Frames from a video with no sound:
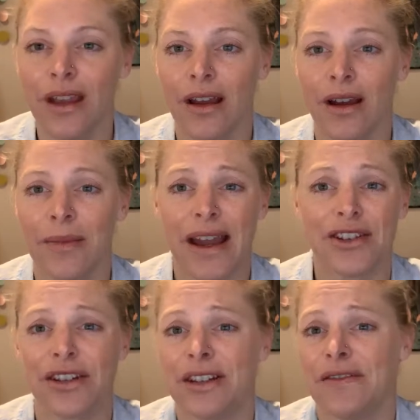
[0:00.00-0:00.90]

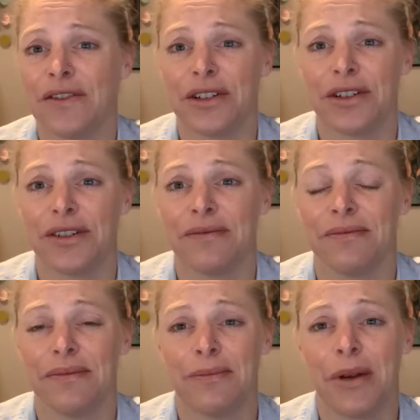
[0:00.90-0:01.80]
actually for
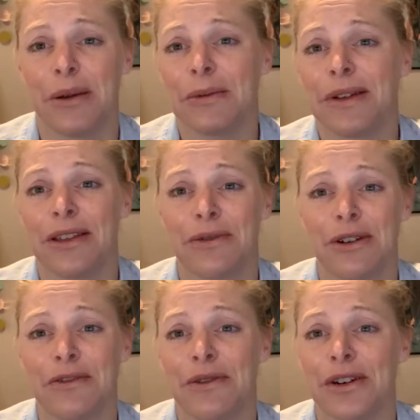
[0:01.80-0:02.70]
probably 3
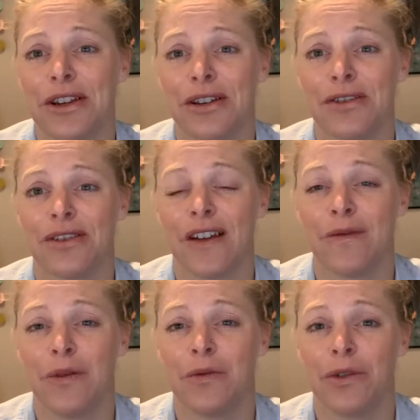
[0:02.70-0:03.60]
or 4 years,
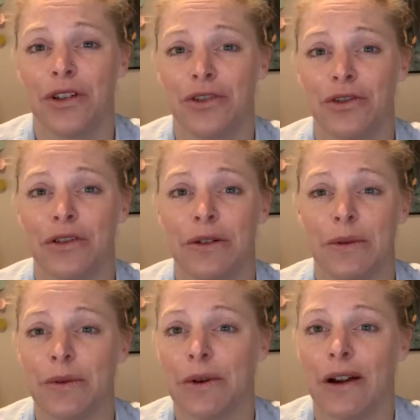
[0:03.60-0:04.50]
I've been really struggling
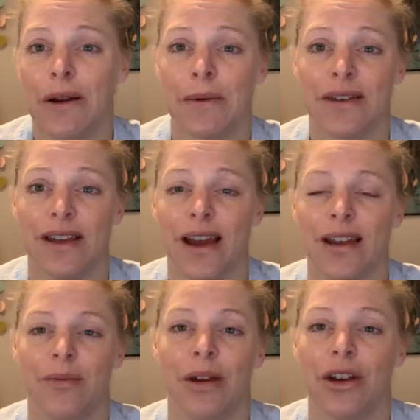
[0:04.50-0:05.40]
with where I was at
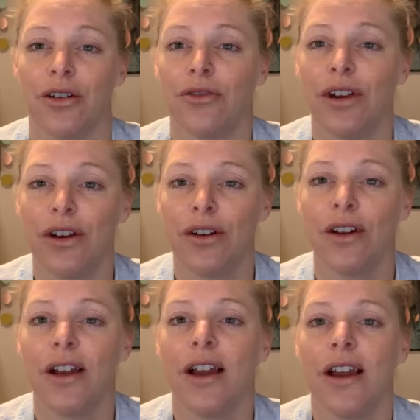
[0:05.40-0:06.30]
in my career.
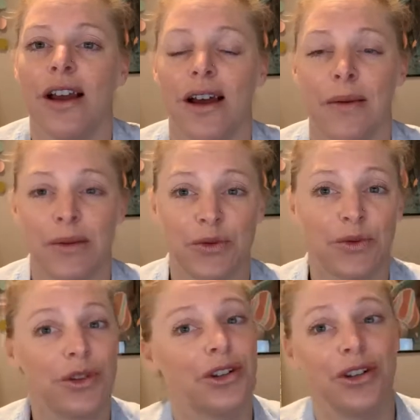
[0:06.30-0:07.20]
I was
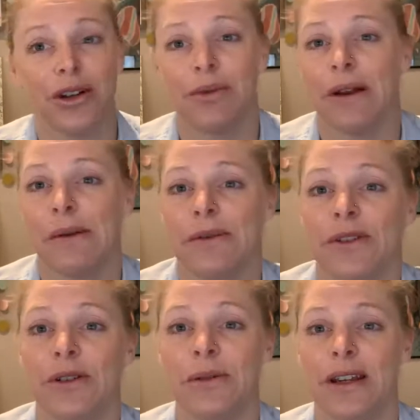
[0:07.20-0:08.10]
really good at what I was
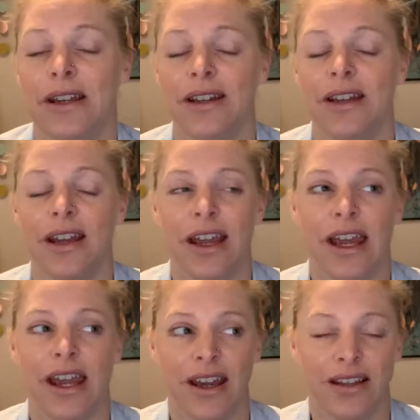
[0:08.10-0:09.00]
doing
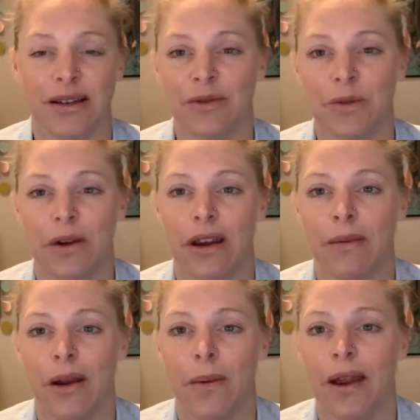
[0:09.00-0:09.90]
and I was working
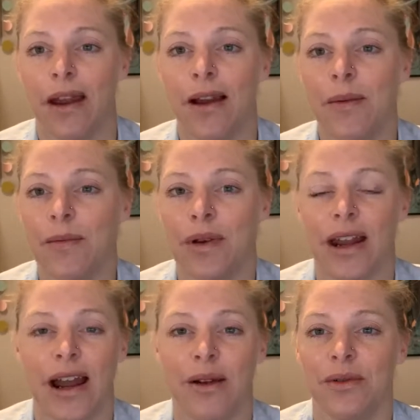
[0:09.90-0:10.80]
my way up, but
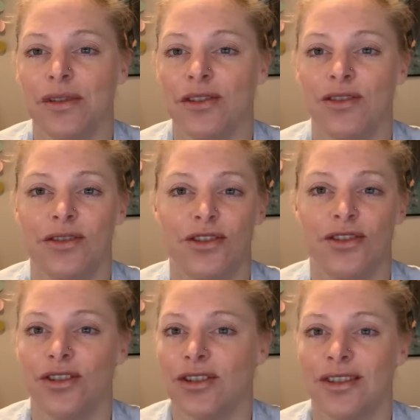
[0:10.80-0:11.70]
I was
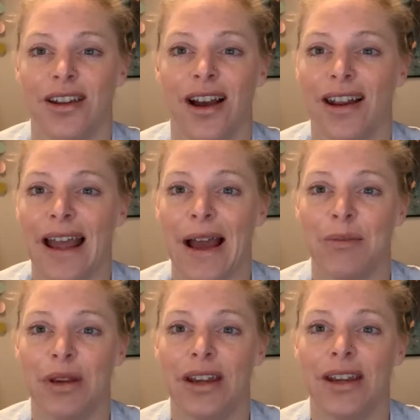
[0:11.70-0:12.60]
just not
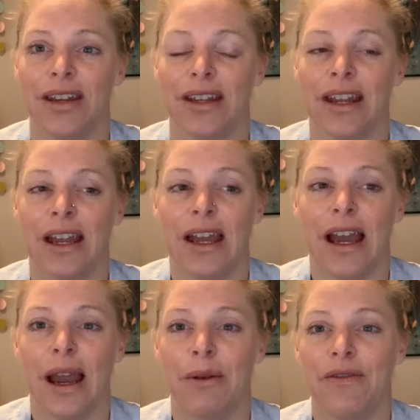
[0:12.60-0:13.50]
happy, and
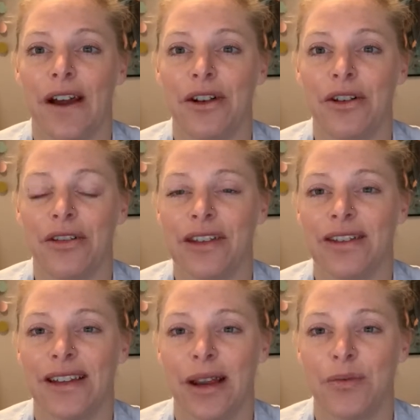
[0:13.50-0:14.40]
I would find all these
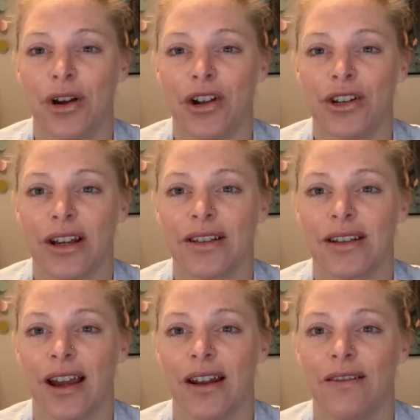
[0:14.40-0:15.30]
side projects
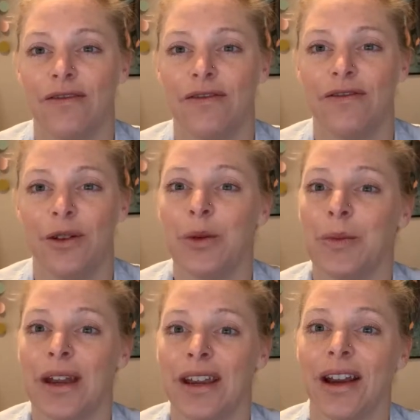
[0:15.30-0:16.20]
to kind of fill
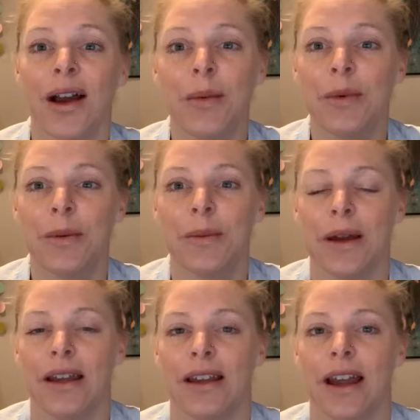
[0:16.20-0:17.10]
my cup,
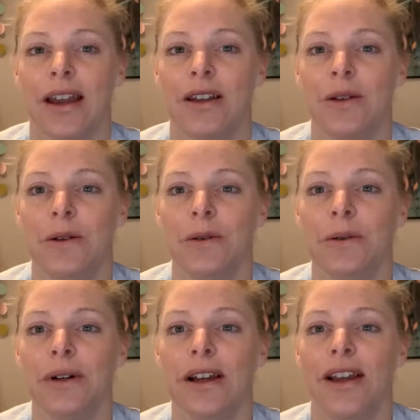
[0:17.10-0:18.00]
but I
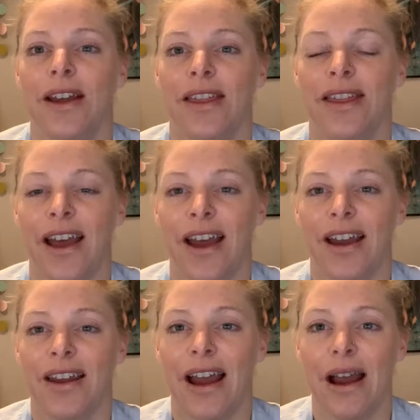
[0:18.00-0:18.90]
knew
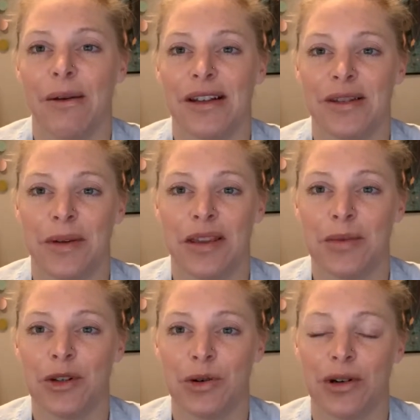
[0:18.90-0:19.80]
that how I spent the
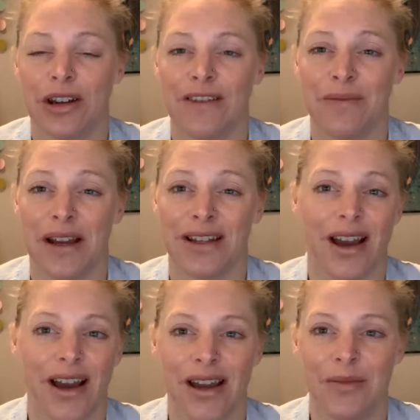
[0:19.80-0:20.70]
majority of my
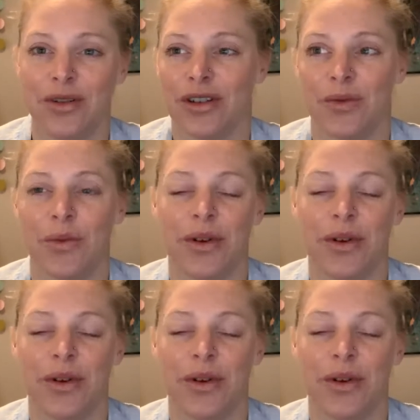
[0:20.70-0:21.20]
time just